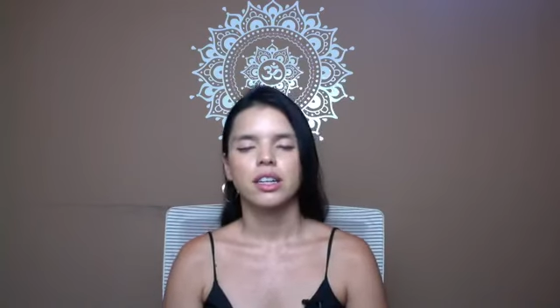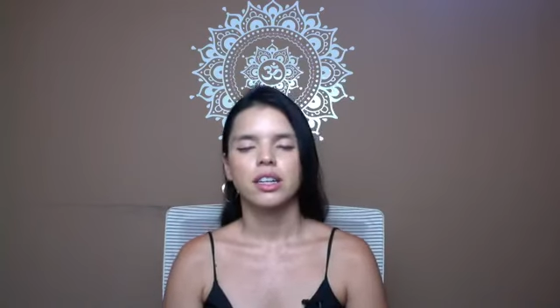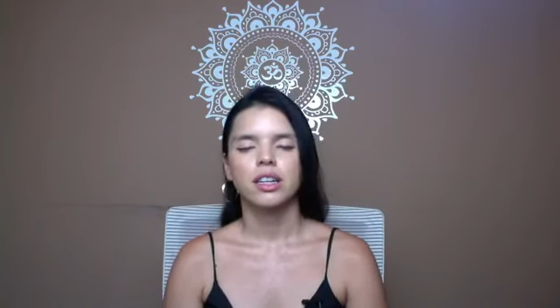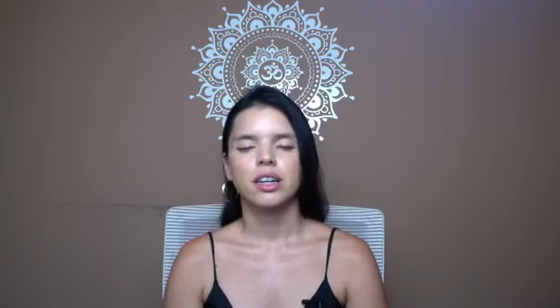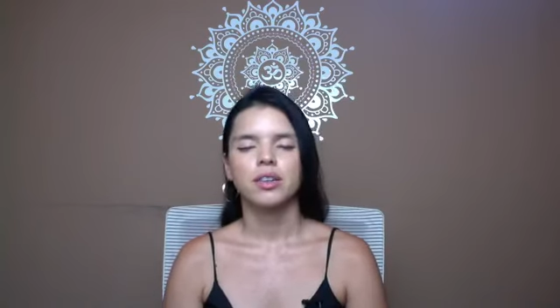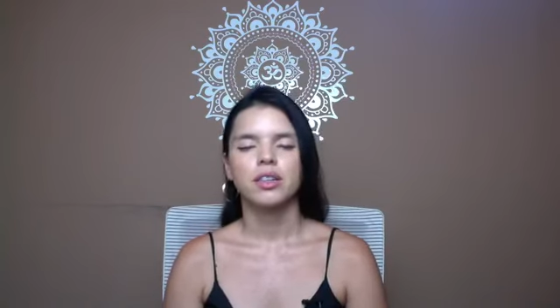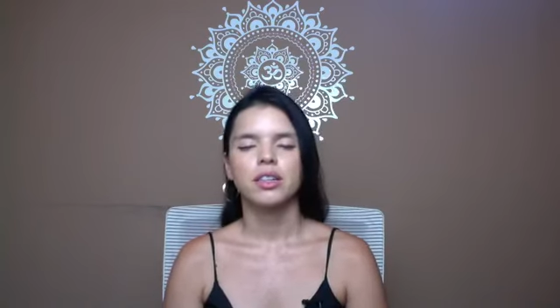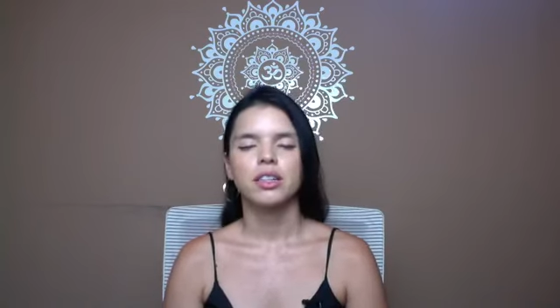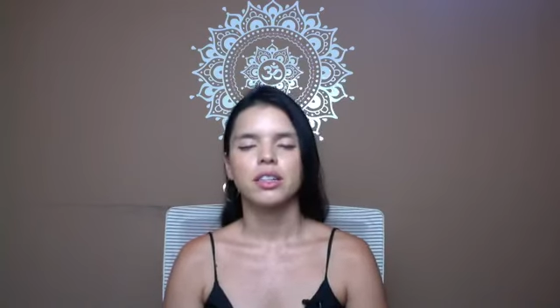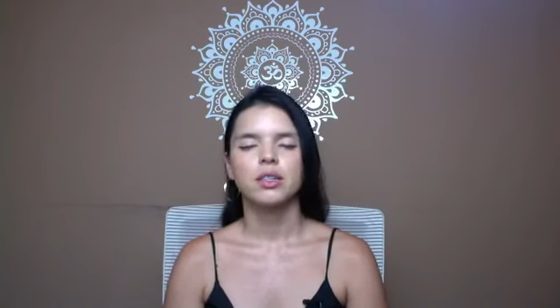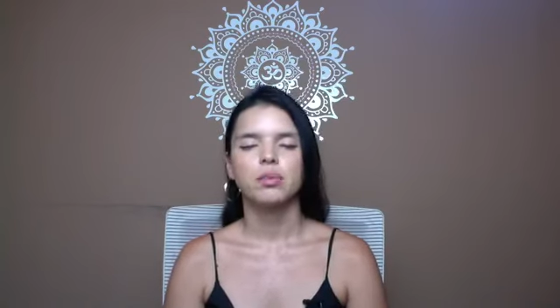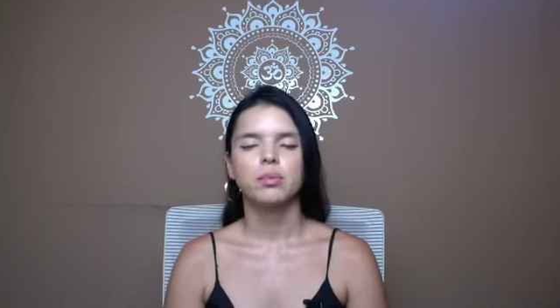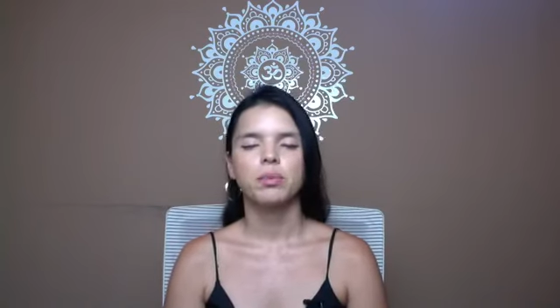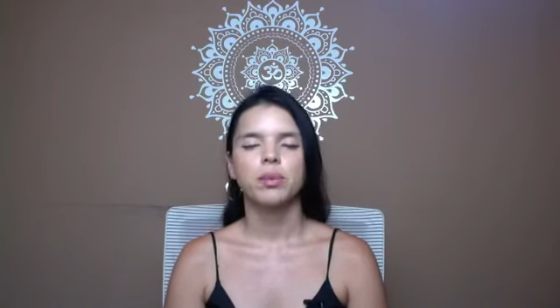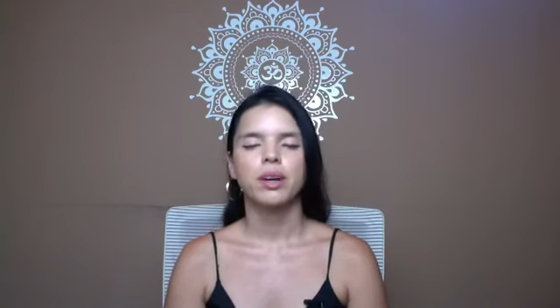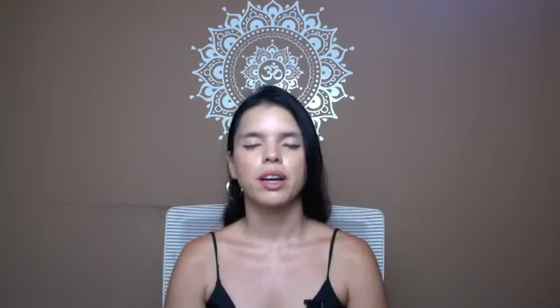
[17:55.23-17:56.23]
Now these
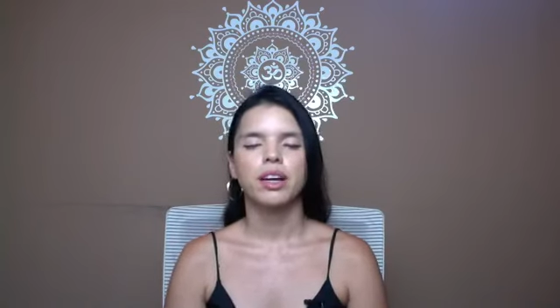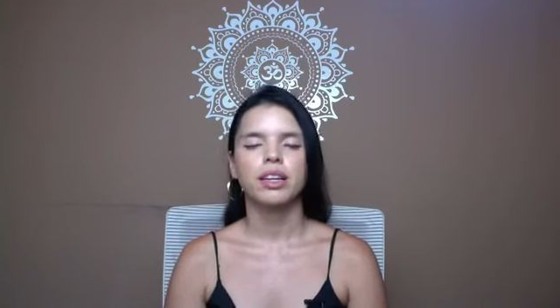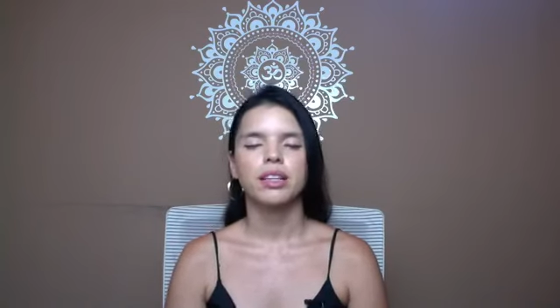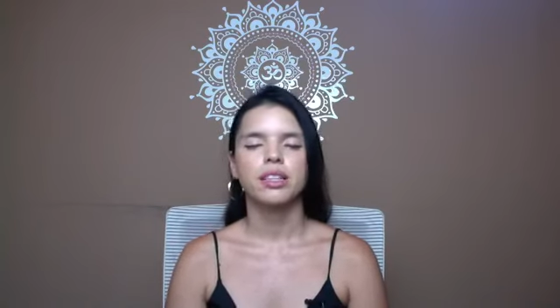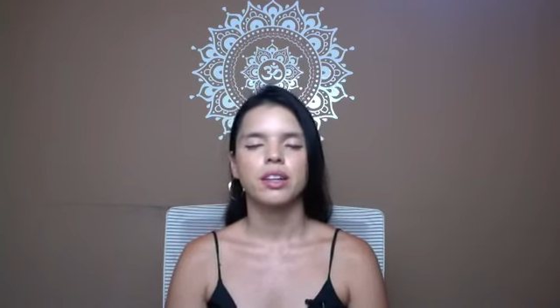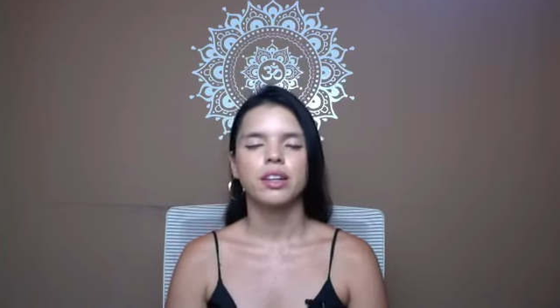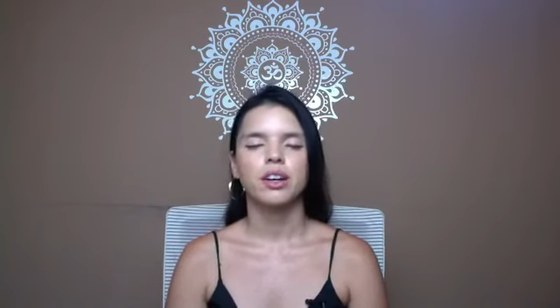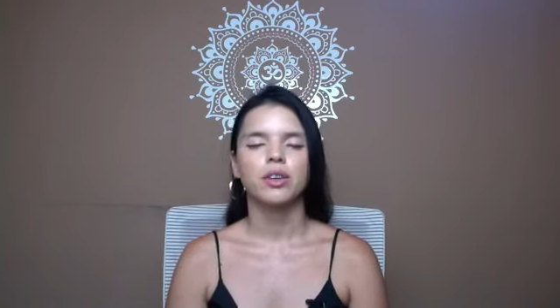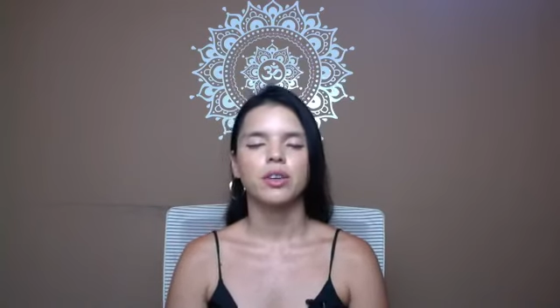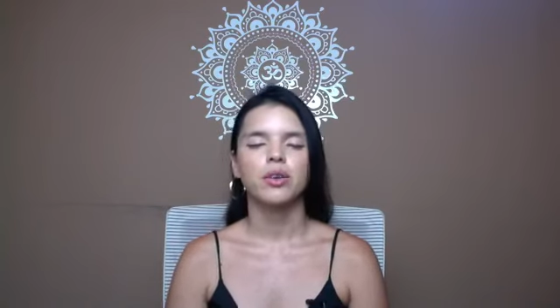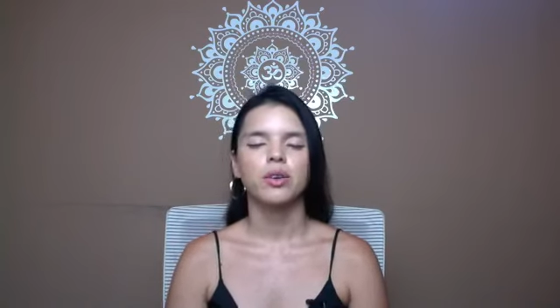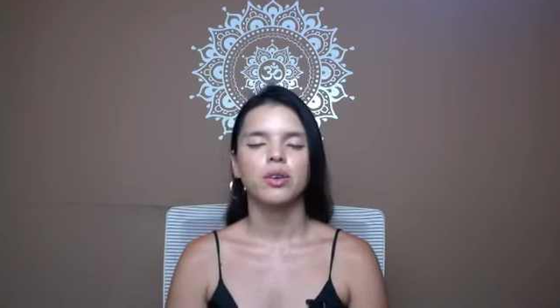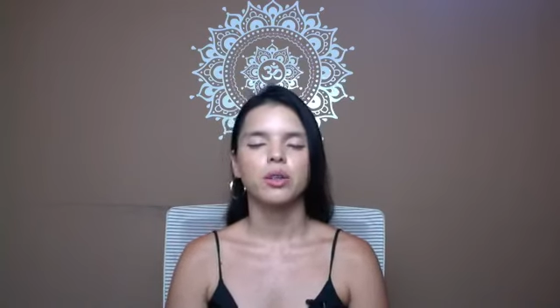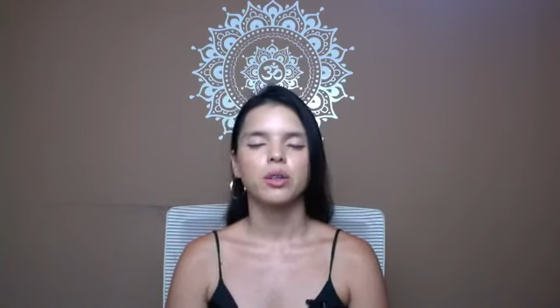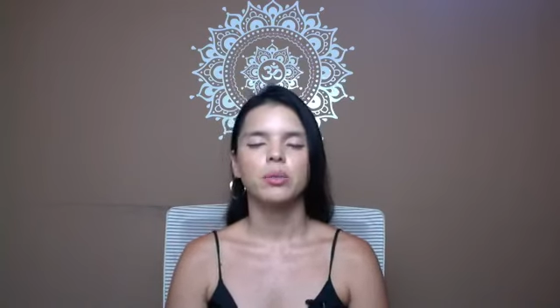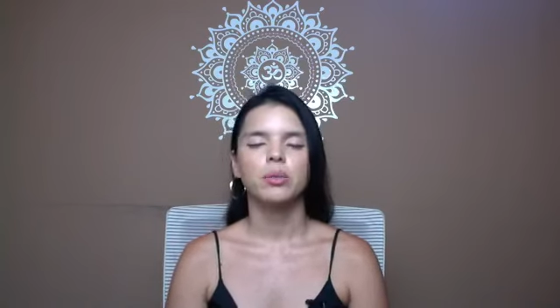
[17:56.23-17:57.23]
breaths are
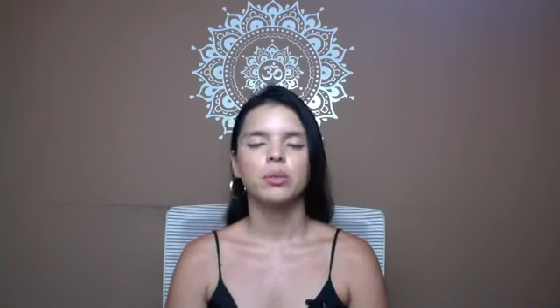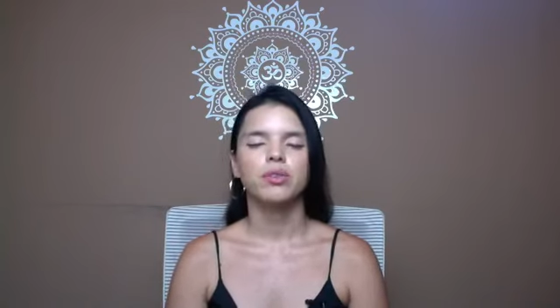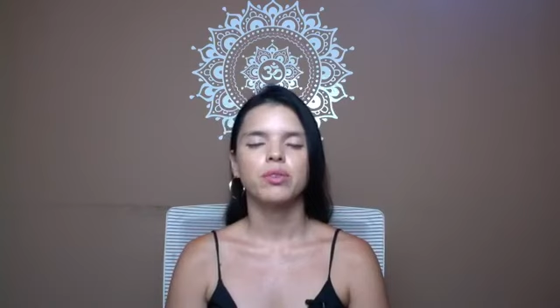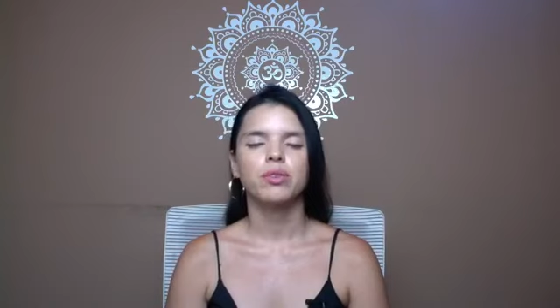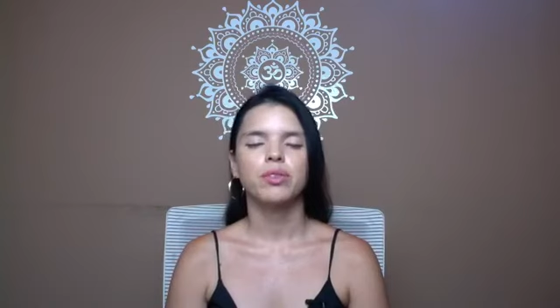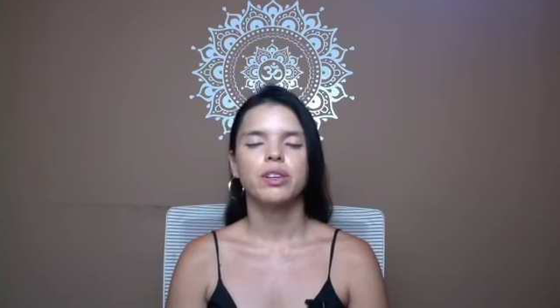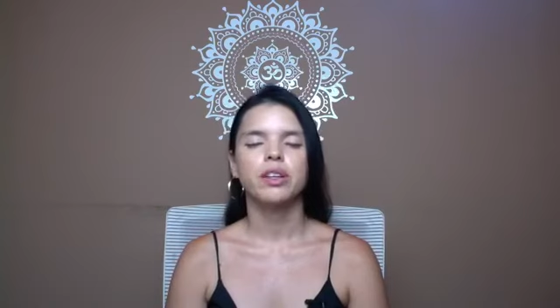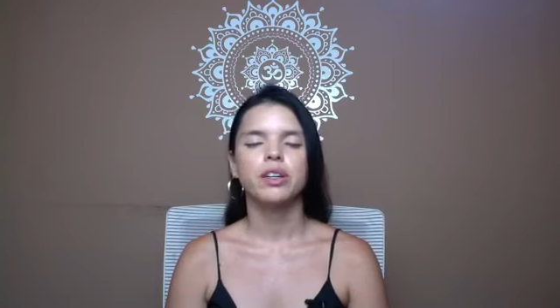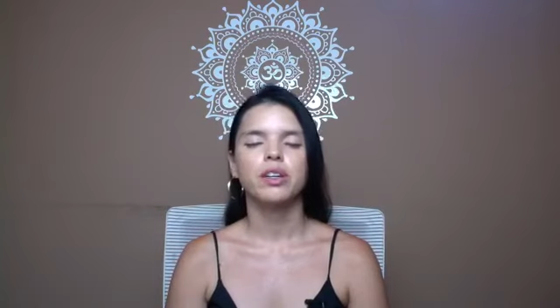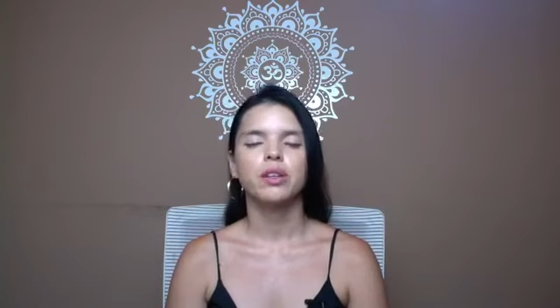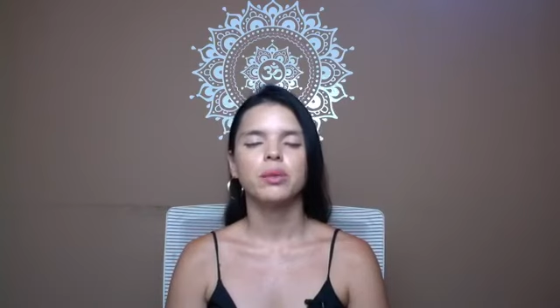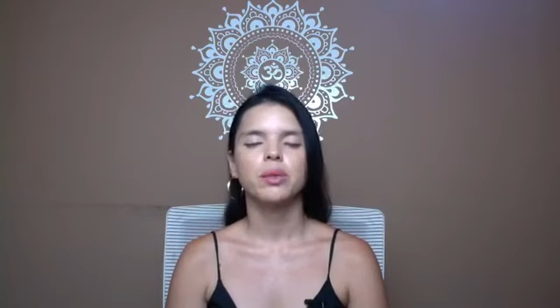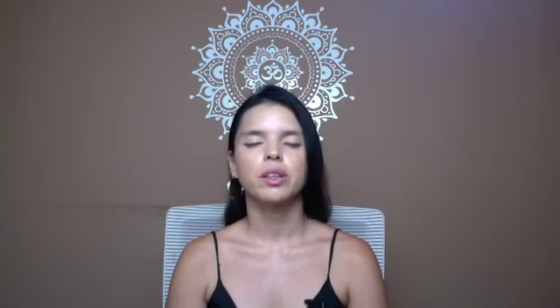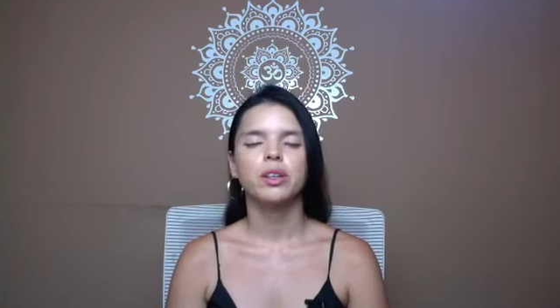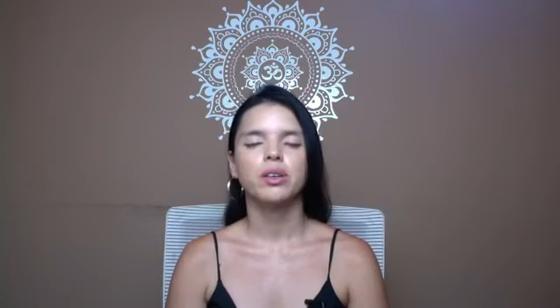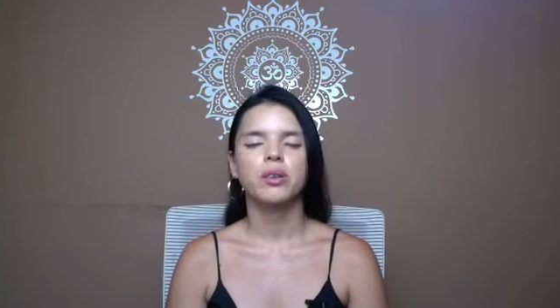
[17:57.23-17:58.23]
going to be
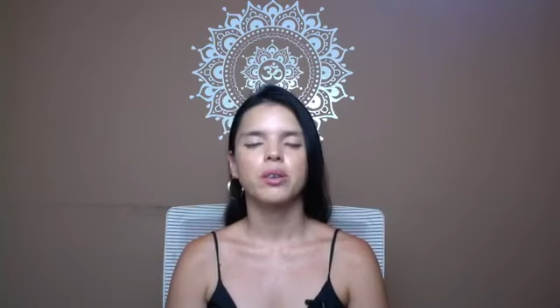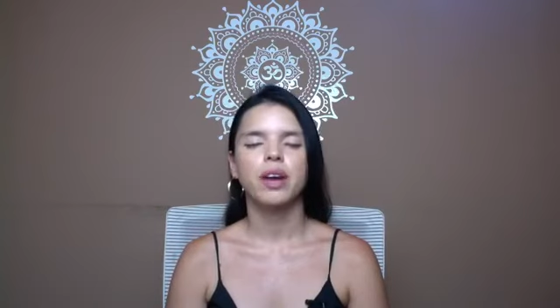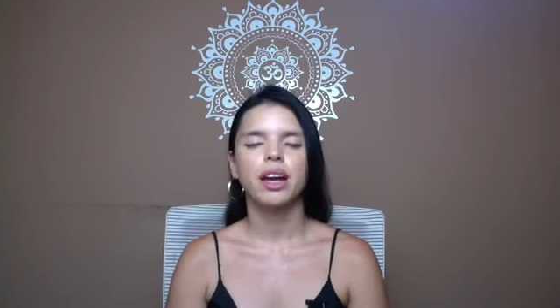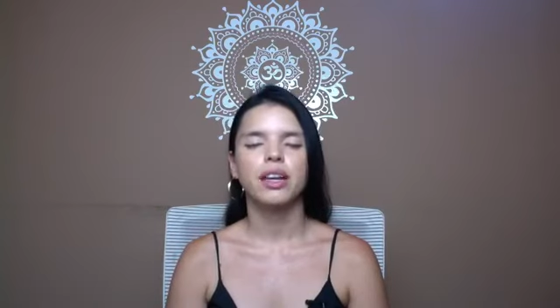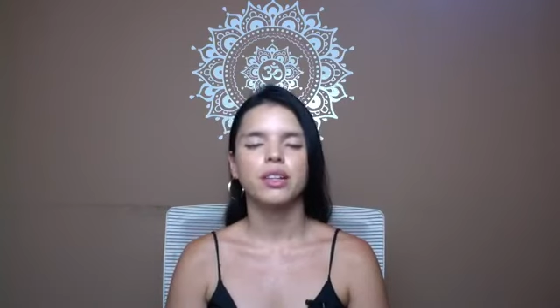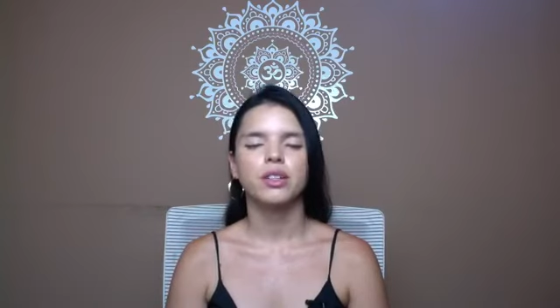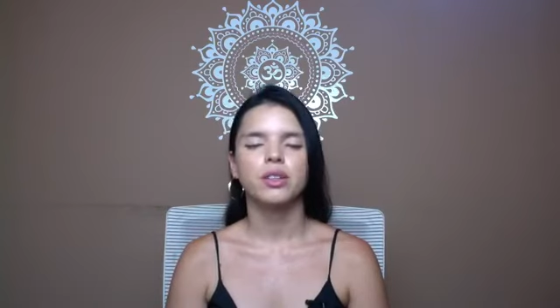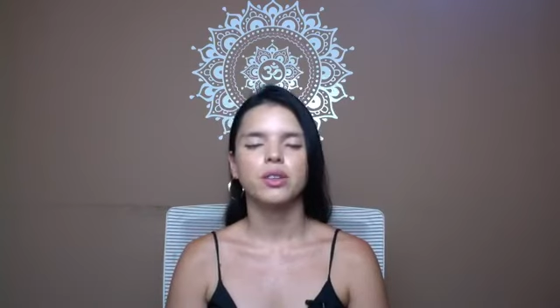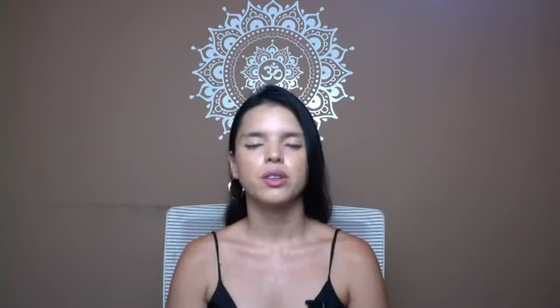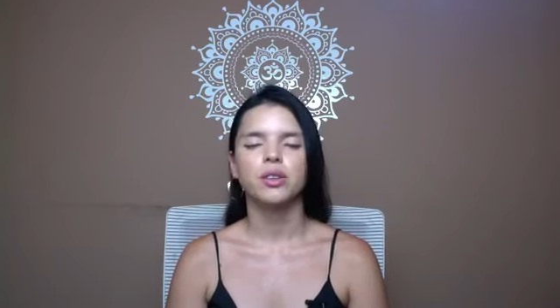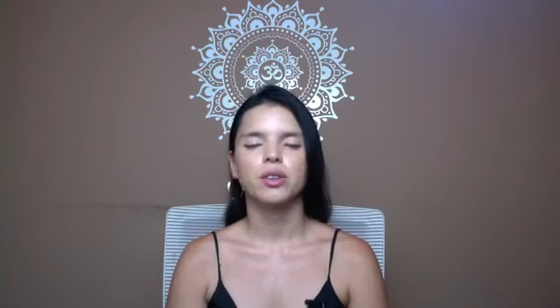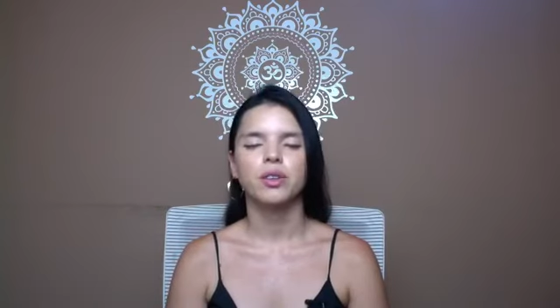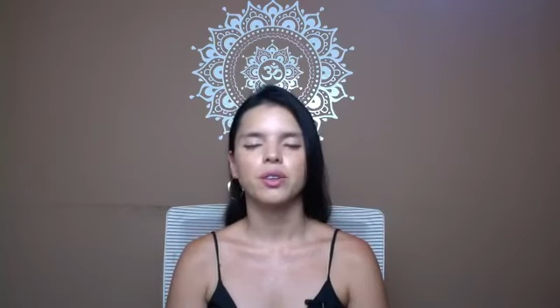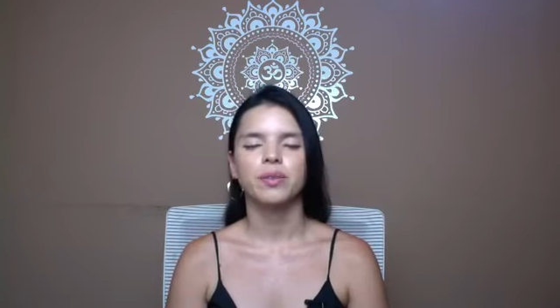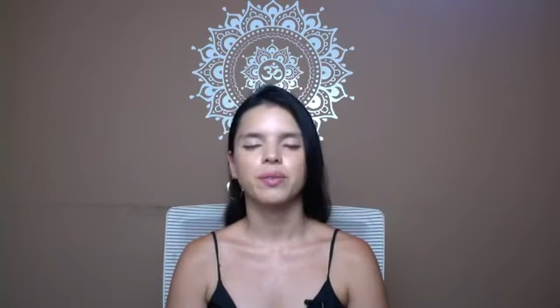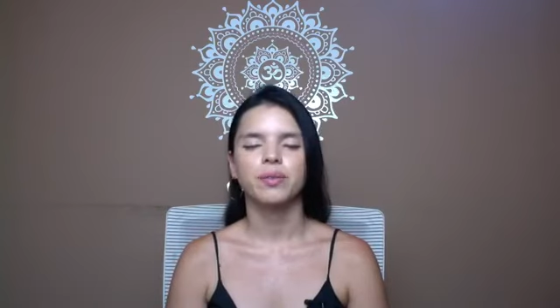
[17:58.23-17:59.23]
filled with gratitude.